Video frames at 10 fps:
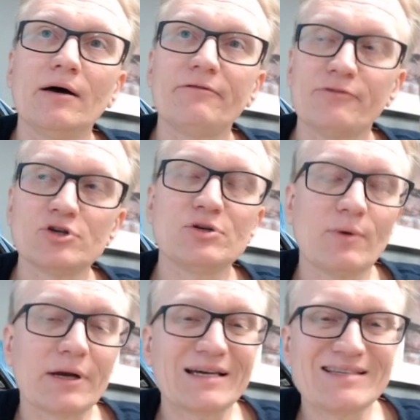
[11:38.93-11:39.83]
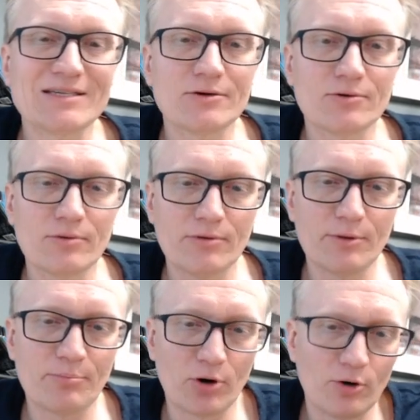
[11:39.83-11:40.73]
First, you want to consider the
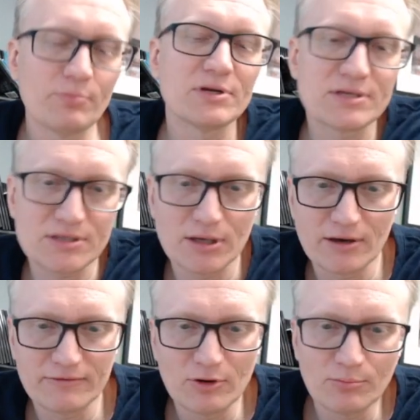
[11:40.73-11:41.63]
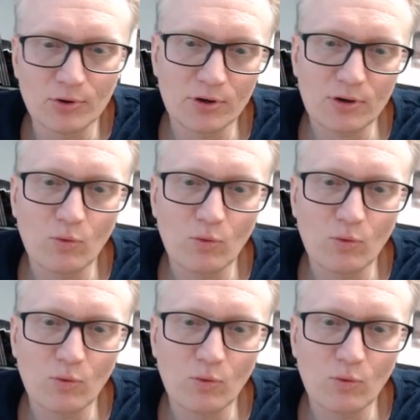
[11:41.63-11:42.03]
purpose of your book.